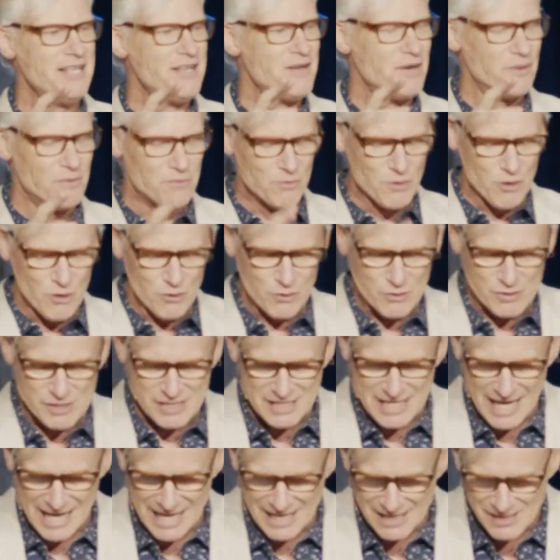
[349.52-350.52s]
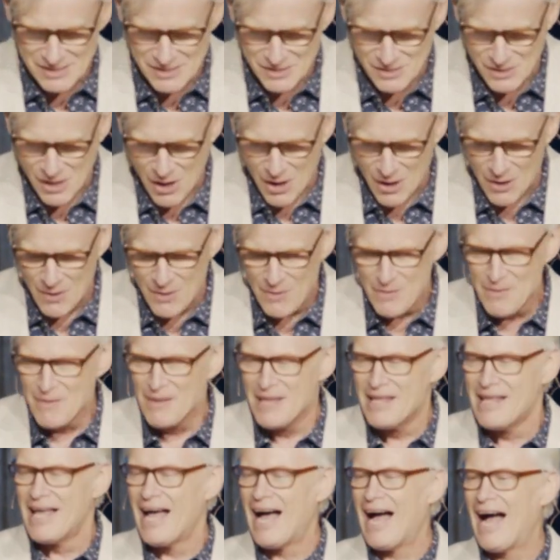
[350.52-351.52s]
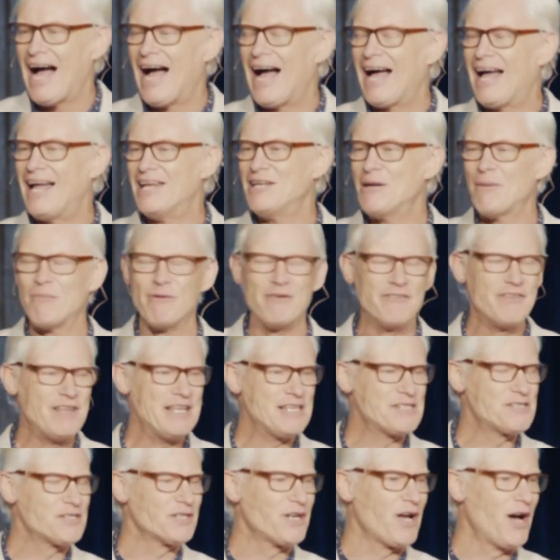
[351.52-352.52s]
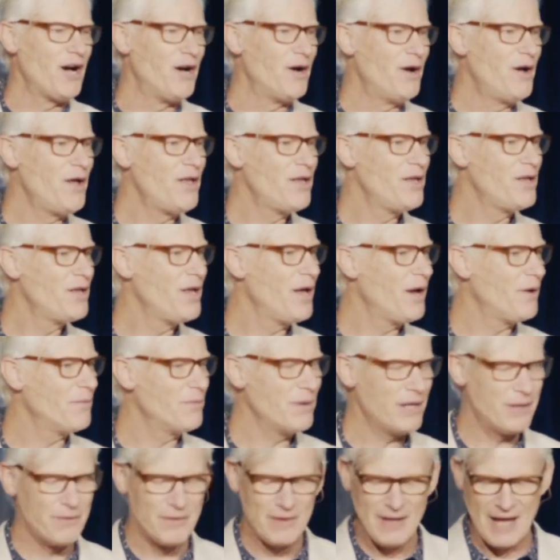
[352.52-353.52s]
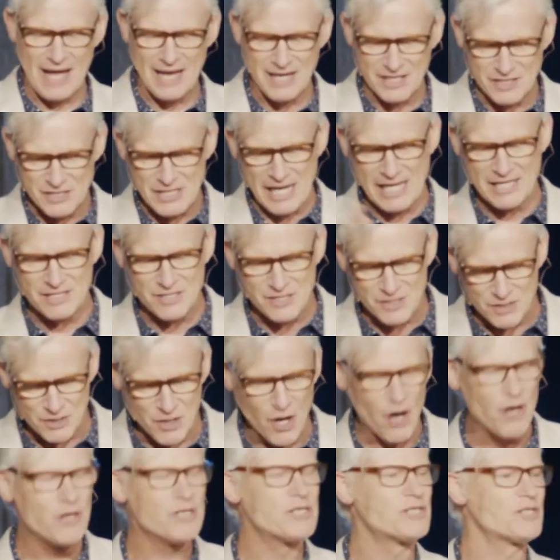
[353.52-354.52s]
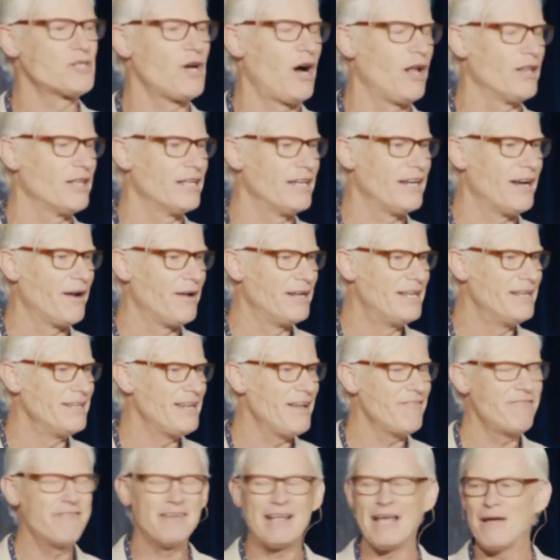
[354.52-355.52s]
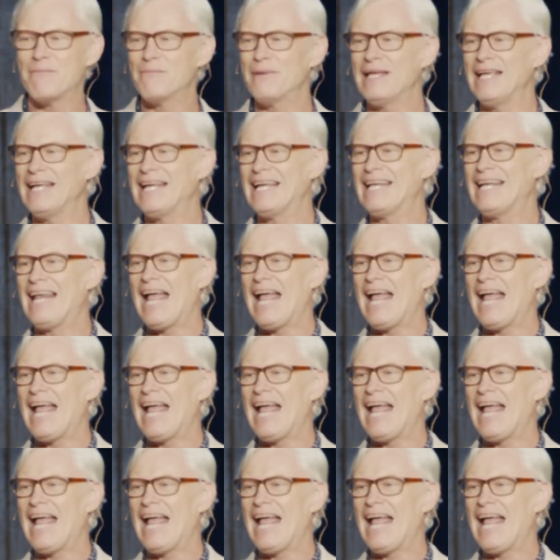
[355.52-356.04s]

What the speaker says: roots. And so a number of years ago, we had a chance to go to Scotland. I'll never forget being in